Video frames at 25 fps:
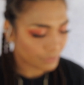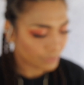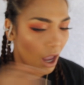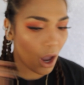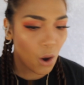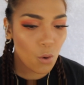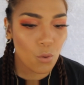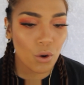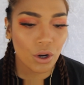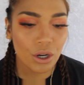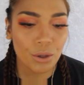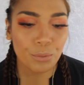
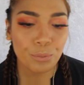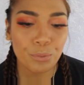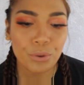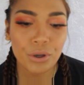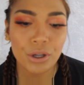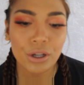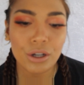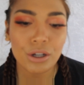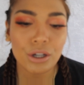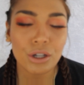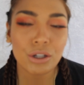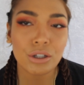I want to
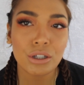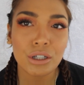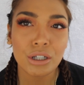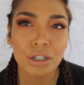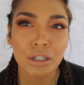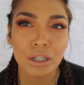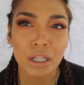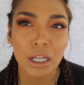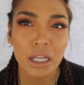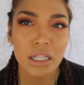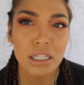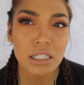put Nil
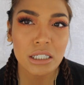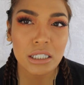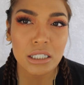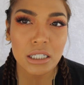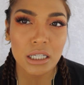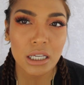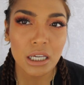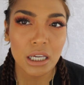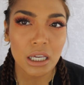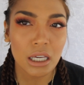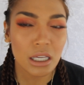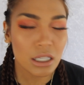
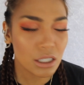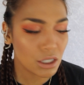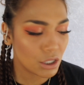Glitzy,